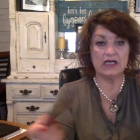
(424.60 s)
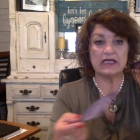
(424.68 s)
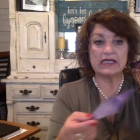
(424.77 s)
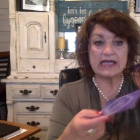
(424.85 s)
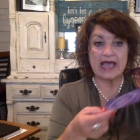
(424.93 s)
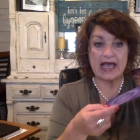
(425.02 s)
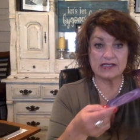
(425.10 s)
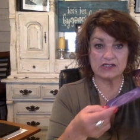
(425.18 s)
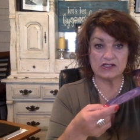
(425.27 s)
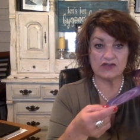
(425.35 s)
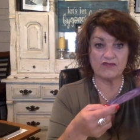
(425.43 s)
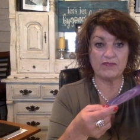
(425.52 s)
Yes,
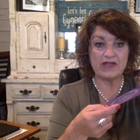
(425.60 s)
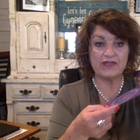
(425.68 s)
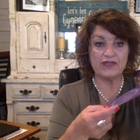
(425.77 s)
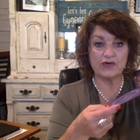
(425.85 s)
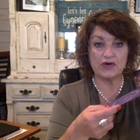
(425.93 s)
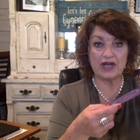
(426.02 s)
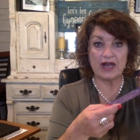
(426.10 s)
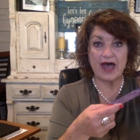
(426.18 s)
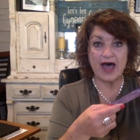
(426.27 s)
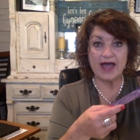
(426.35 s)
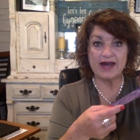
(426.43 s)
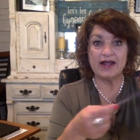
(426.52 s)
you've been through a
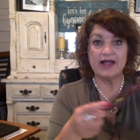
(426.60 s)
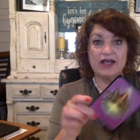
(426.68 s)
lot.